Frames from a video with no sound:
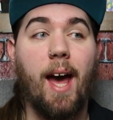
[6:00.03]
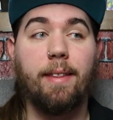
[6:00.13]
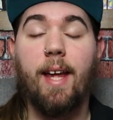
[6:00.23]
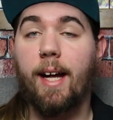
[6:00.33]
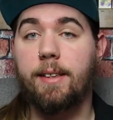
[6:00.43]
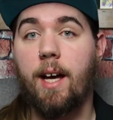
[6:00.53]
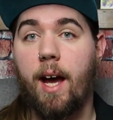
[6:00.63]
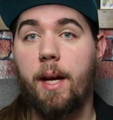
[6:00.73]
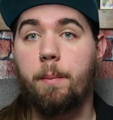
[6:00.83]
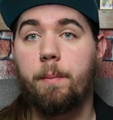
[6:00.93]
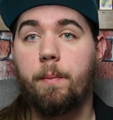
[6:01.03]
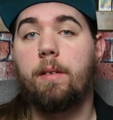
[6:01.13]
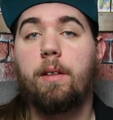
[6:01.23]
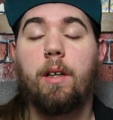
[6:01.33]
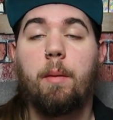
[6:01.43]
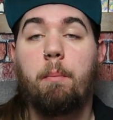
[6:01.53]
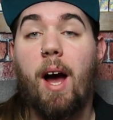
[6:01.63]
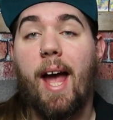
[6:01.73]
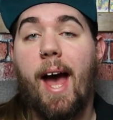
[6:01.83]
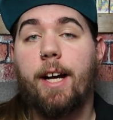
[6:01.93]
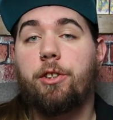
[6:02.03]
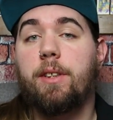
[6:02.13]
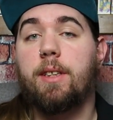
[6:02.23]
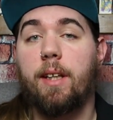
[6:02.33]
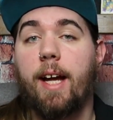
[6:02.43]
at that time, my actions